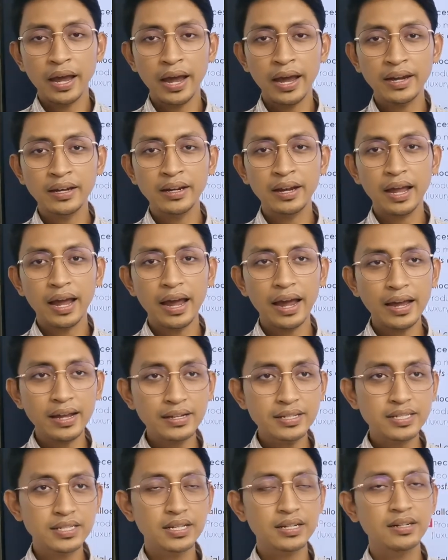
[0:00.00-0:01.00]
and
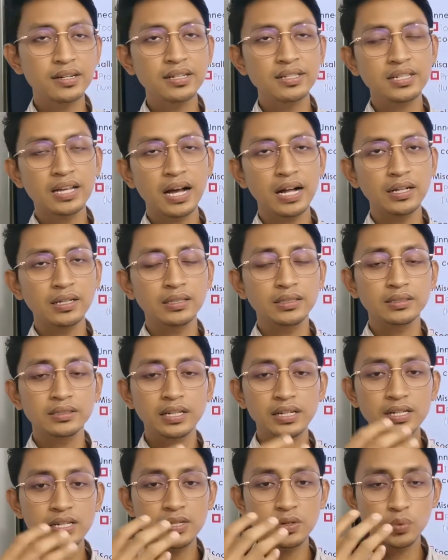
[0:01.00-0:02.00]
as a result,
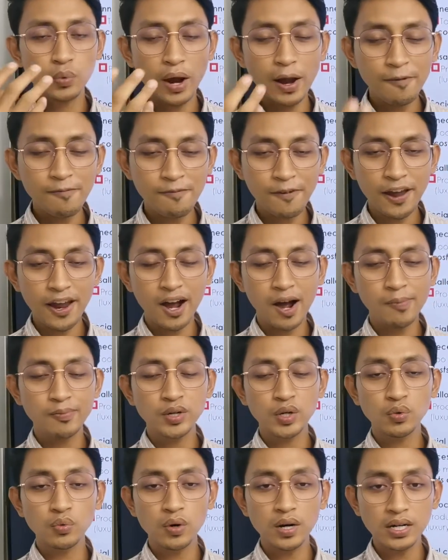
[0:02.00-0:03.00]
the welfare
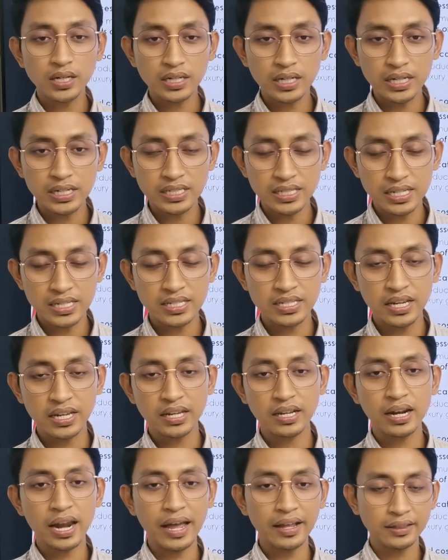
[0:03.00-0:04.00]
of the workers is
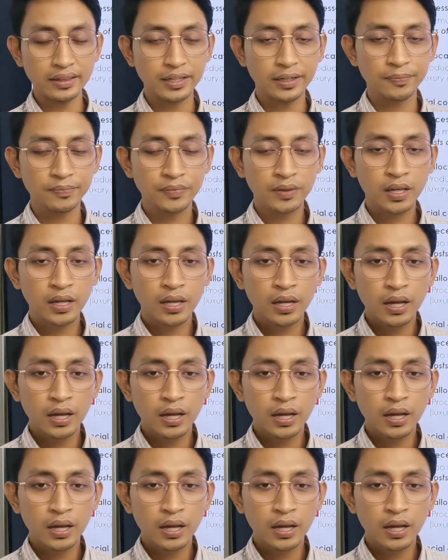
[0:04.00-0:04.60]
neglected.